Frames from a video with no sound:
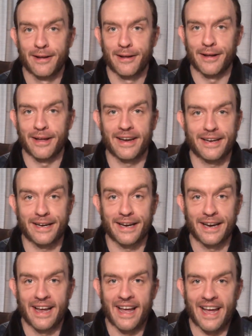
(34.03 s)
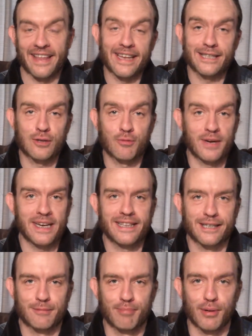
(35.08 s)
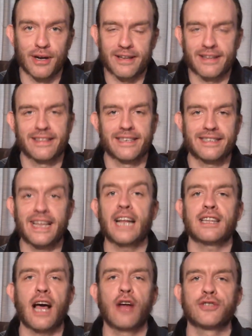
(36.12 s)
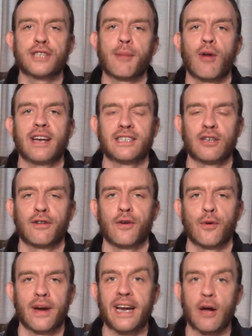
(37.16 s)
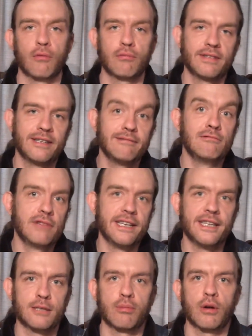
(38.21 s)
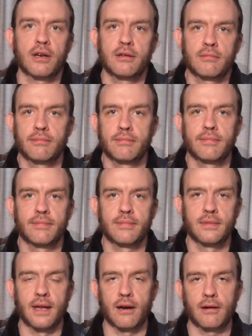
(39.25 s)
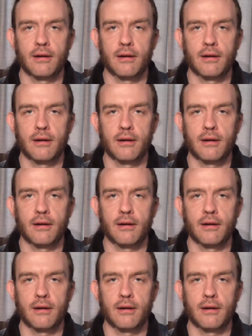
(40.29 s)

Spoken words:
and then just read this book. That I'll summarize the review right now. You read this book, there.